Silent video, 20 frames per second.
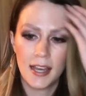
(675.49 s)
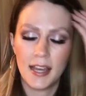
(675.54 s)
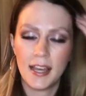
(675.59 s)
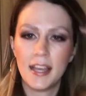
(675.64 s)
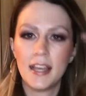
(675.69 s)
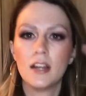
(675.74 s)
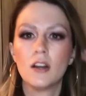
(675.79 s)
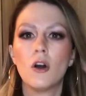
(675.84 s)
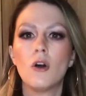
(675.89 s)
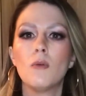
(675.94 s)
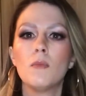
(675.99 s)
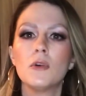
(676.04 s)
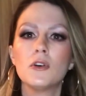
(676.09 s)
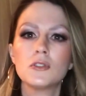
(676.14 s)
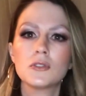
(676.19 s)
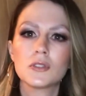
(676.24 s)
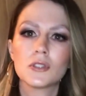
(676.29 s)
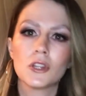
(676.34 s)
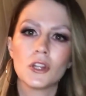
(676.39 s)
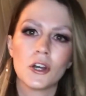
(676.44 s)
It
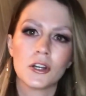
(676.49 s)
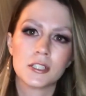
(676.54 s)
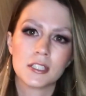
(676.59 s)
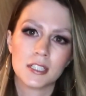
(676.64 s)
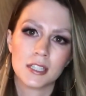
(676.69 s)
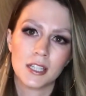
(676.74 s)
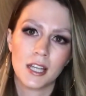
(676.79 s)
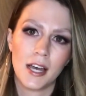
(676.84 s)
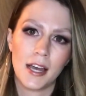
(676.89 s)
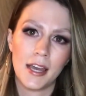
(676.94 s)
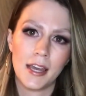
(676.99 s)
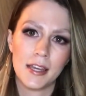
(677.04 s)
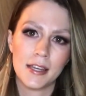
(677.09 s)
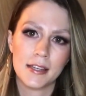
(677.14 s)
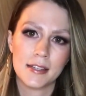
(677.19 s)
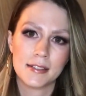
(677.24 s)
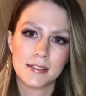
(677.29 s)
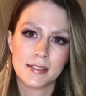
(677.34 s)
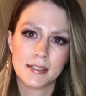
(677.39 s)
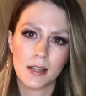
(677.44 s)
almost looked like
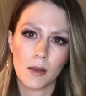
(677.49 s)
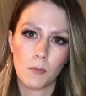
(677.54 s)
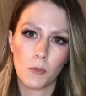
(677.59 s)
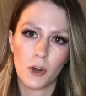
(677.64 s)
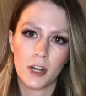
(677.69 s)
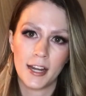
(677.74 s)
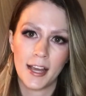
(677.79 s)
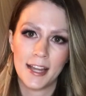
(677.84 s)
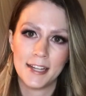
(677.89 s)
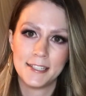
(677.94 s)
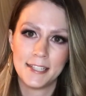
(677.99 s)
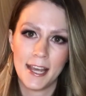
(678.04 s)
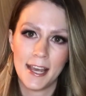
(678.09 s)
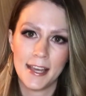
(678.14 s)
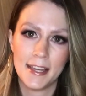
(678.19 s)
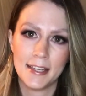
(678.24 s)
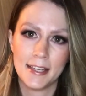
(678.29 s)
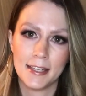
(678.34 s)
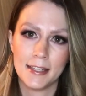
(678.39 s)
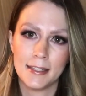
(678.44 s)
someone had
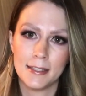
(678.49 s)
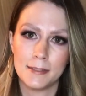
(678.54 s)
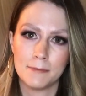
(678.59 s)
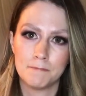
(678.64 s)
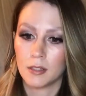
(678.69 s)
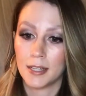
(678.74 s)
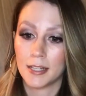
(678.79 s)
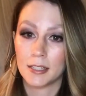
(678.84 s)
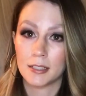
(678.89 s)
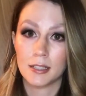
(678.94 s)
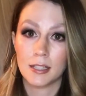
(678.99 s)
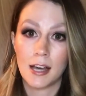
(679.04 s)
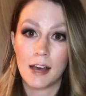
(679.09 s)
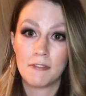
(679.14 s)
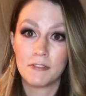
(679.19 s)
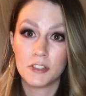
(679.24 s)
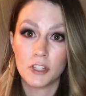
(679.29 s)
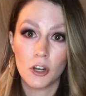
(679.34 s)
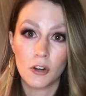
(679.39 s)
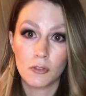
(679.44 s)
taken like
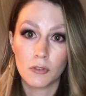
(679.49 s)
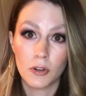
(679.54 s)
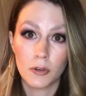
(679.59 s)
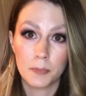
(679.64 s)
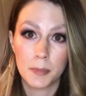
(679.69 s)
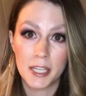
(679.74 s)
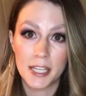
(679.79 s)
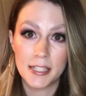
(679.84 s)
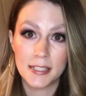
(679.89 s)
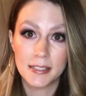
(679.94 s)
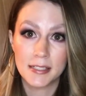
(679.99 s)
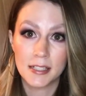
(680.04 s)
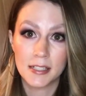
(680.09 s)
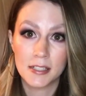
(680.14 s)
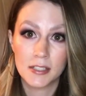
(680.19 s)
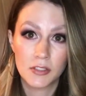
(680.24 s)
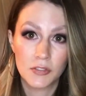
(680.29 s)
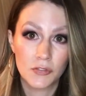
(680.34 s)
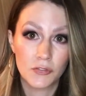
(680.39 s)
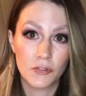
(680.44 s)
leftover
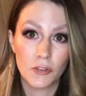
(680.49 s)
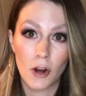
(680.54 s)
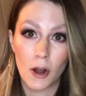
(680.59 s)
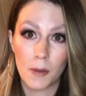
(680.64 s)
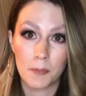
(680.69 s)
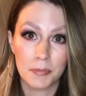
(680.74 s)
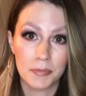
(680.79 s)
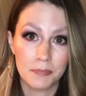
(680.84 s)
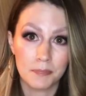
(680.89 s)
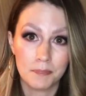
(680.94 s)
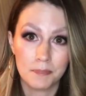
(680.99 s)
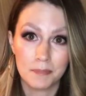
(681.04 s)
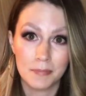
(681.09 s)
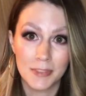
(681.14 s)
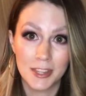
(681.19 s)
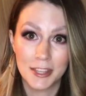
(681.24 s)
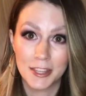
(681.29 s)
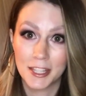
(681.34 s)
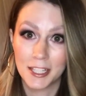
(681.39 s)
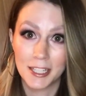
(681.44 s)
pieces from
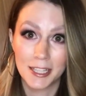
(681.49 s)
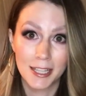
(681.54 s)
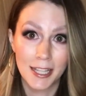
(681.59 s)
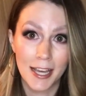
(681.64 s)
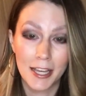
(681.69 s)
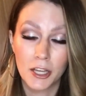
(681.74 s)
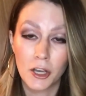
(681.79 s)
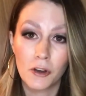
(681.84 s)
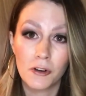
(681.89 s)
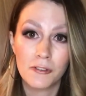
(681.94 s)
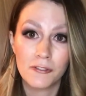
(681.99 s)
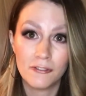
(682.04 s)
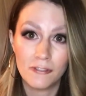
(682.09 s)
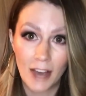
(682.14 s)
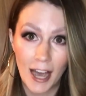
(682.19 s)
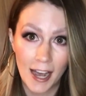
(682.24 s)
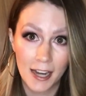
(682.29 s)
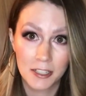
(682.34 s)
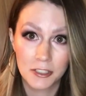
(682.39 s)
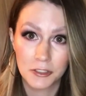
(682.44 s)
the Lego
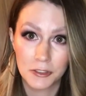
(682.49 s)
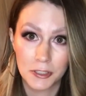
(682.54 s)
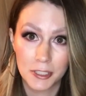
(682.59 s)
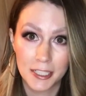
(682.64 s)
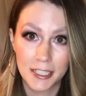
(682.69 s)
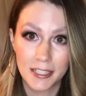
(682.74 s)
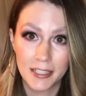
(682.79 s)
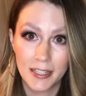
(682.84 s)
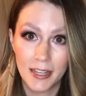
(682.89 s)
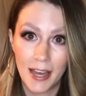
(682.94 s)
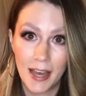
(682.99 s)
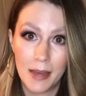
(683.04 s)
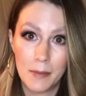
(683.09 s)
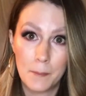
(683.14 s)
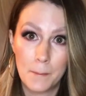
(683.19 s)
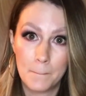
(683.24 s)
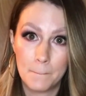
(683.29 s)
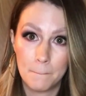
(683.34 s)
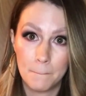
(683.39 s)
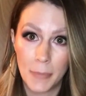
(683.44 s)
factory and
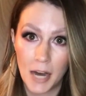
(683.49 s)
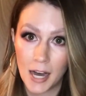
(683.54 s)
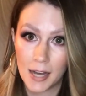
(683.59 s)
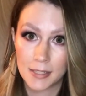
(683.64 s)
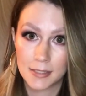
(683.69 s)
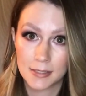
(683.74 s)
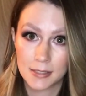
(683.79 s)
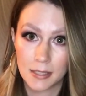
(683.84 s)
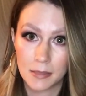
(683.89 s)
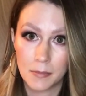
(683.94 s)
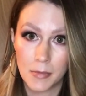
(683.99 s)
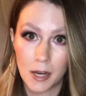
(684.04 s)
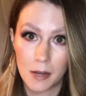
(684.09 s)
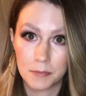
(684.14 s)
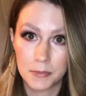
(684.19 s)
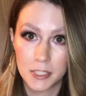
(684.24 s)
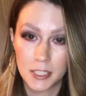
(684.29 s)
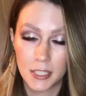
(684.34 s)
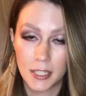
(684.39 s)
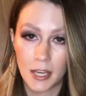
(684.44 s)
boxed them
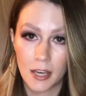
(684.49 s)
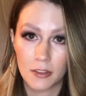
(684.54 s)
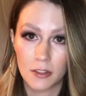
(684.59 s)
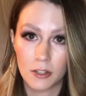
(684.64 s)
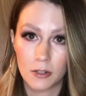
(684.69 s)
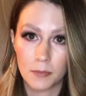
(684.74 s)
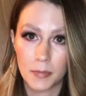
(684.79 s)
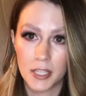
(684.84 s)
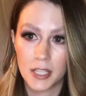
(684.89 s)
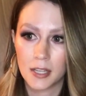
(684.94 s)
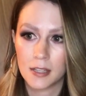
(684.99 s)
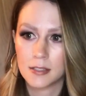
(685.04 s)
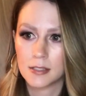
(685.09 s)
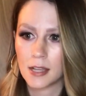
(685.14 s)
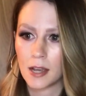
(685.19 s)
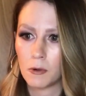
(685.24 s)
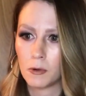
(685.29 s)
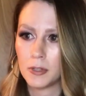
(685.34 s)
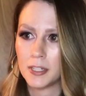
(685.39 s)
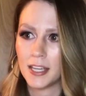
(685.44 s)
up together, because
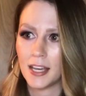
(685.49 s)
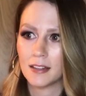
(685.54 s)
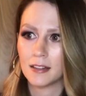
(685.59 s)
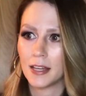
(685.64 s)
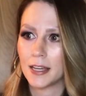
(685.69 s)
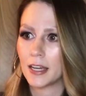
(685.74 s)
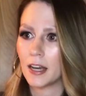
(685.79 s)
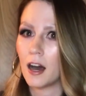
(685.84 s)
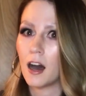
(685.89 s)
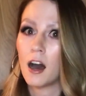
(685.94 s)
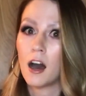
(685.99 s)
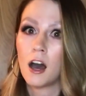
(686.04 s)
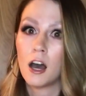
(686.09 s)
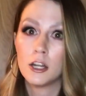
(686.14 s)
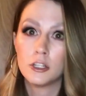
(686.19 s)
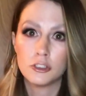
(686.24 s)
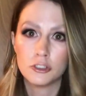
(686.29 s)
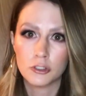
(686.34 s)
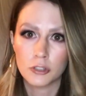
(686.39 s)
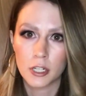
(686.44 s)
I would get like
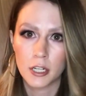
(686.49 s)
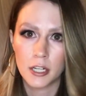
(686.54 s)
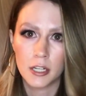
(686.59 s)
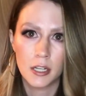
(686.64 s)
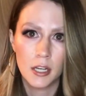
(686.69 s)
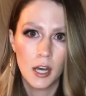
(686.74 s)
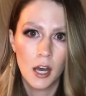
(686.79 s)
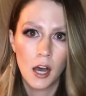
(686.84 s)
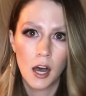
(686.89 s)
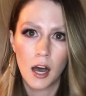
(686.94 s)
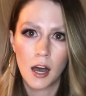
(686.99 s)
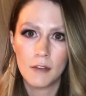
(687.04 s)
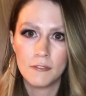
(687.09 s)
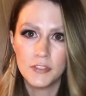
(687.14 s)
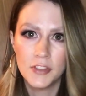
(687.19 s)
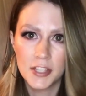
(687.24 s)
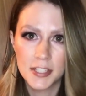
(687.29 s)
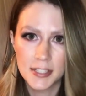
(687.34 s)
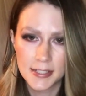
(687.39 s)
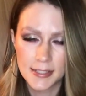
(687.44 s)
100 of
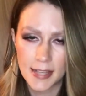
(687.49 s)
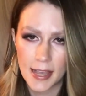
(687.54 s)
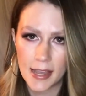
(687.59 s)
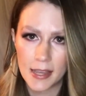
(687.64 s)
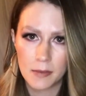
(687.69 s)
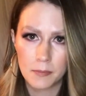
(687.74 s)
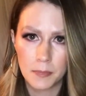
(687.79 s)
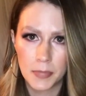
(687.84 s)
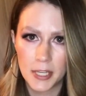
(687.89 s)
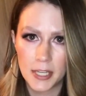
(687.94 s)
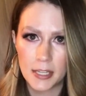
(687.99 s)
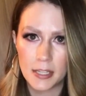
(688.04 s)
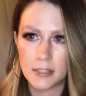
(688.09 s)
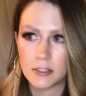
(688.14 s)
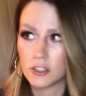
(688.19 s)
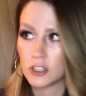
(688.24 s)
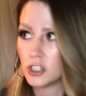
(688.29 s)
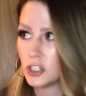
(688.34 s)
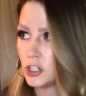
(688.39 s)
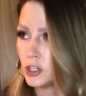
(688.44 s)
the same
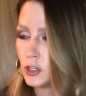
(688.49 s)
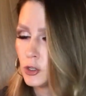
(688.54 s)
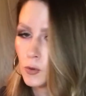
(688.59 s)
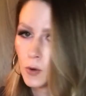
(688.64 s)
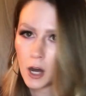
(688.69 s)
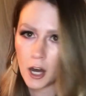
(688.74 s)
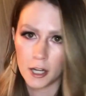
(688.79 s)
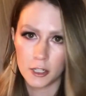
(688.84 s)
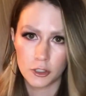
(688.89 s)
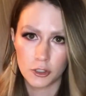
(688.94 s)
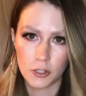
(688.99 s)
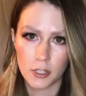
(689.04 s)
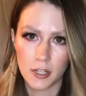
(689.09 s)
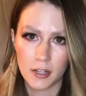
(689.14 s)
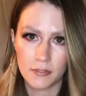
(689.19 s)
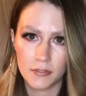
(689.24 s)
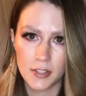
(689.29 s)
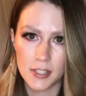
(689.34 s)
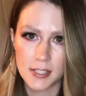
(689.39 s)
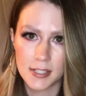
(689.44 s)
piece, 200
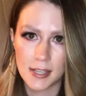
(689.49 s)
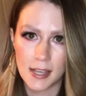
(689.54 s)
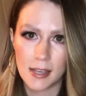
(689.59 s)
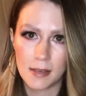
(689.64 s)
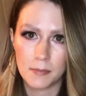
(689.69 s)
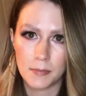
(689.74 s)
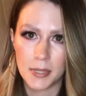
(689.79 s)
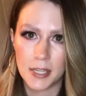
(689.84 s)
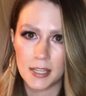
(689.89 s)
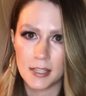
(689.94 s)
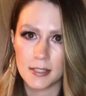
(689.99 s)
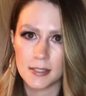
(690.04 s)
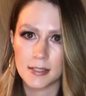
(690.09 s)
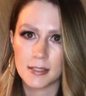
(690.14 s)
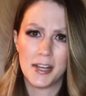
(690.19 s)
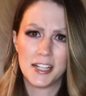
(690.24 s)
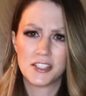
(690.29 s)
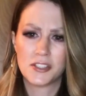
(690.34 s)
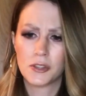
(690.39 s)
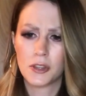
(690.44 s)
of the same piece.
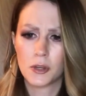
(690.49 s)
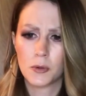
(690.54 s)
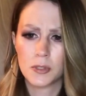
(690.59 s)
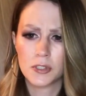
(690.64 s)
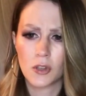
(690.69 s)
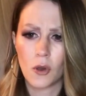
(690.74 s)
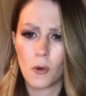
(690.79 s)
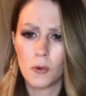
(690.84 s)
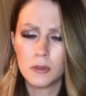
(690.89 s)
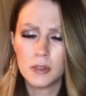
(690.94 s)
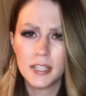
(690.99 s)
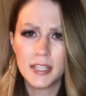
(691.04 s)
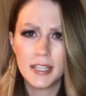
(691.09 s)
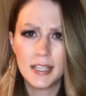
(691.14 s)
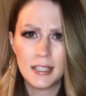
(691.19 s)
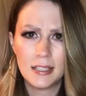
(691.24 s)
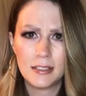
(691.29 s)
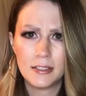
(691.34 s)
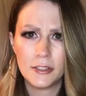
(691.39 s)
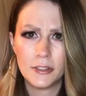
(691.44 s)
And so there was
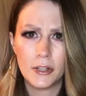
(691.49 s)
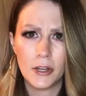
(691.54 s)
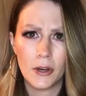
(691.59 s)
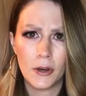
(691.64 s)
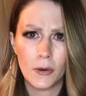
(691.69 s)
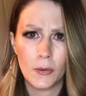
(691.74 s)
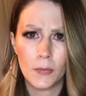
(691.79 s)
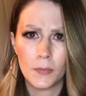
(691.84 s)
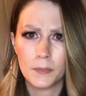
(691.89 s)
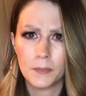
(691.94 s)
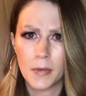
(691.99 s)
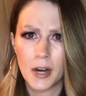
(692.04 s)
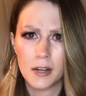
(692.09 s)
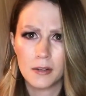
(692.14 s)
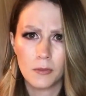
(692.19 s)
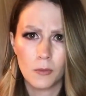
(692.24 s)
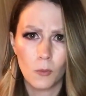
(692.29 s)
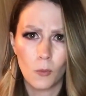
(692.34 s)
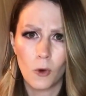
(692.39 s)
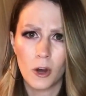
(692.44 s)
only, you know,
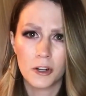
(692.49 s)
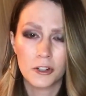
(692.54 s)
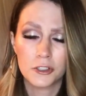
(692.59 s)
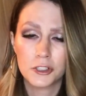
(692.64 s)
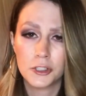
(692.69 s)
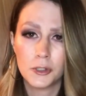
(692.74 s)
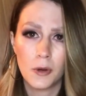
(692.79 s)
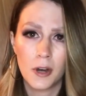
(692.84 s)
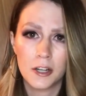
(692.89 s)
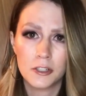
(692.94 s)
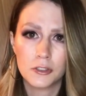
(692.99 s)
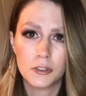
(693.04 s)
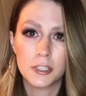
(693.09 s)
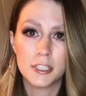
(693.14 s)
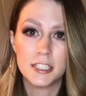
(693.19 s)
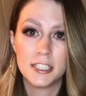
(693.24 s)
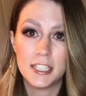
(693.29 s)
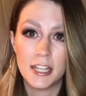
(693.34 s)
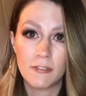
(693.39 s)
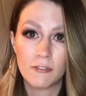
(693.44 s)
100 or
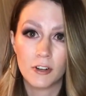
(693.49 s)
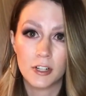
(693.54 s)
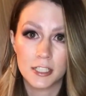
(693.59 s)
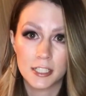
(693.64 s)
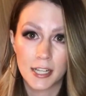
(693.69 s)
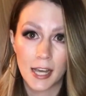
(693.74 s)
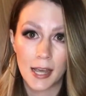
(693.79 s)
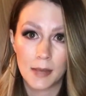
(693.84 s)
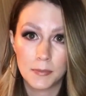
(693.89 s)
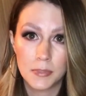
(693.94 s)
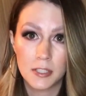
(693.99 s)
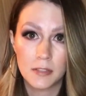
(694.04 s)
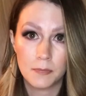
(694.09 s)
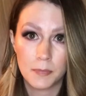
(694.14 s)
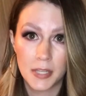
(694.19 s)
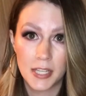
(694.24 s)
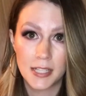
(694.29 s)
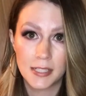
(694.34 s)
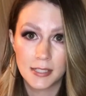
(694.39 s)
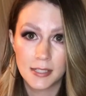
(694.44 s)
200 different types of
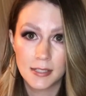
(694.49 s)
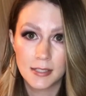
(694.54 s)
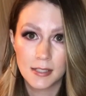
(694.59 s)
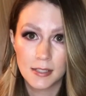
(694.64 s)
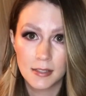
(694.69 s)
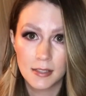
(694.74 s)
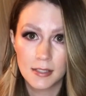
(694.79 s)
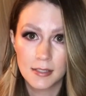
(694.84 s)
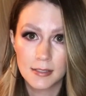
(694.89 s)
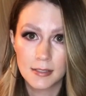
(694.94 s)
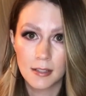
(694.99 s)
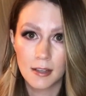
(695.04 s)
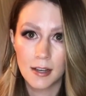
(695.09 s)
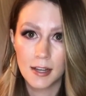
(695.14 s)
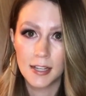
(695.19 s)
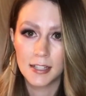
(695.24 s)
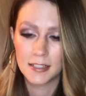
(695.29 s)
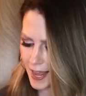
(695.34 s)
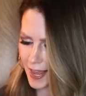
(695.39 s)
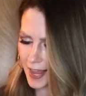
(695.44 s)
pieces in this
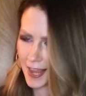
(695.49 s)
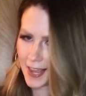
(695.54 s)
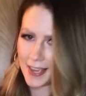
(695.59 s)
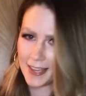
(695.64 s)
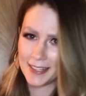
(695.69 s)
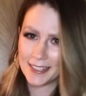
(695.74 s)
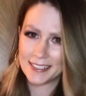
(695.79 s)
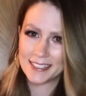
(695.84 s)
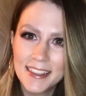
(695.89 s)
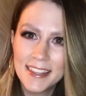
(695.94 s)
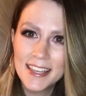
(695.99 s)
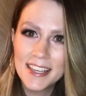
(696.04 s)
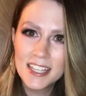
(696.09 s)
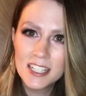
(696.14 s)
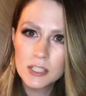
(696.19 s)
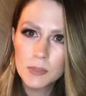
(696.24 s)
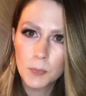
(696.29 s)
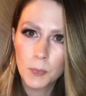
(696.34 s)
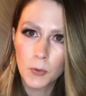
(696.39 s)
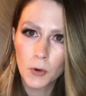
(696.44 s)
lot. And
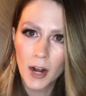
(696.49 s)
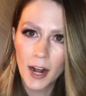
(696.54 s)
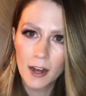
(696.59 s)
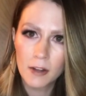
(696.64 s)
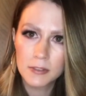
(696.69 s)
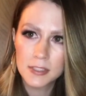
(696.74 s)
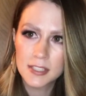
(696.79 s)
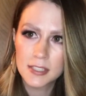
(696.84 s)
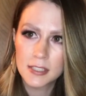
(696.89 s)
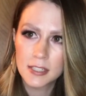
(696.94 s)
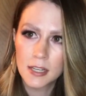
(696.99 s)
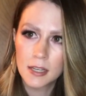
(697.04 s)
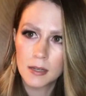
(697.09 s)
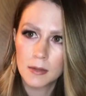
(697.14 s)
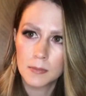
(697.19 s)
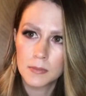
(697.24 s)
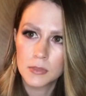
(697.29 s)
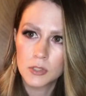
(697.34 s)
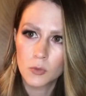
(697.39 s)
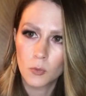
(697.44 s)
these brown
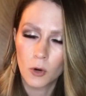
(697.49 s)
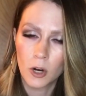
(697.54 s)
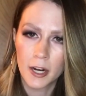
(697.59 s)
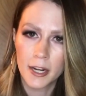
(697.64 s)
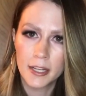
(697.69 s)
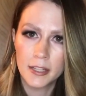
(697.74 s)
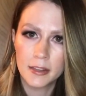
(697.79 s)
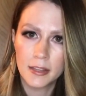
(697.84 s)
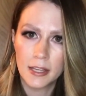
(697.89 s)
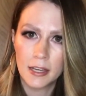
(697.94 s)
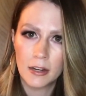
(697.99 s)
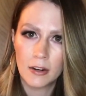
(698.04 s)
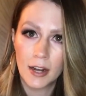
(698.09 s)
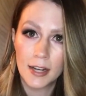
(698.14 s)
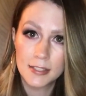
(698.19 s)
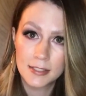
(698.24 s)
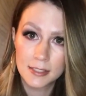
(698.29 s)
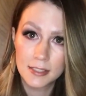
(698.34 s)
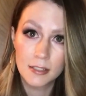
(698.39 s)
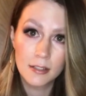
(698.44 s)
stems were in there. I
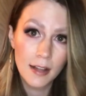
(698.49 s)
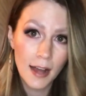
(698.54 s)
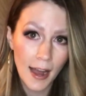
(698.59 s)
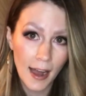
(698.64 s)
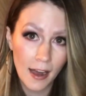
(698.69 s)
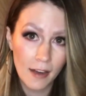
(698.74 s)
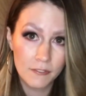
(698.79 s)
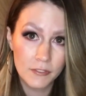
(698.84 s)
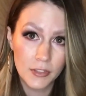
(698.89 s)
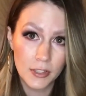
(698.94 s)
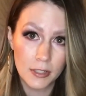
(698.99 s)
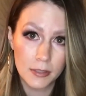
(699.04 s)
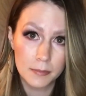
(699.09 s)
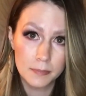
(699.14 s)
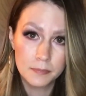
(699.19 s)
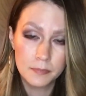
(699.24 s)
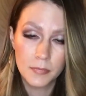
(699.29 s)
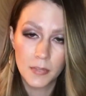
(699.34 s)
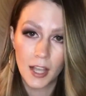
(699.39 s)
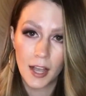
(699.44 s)
still have them.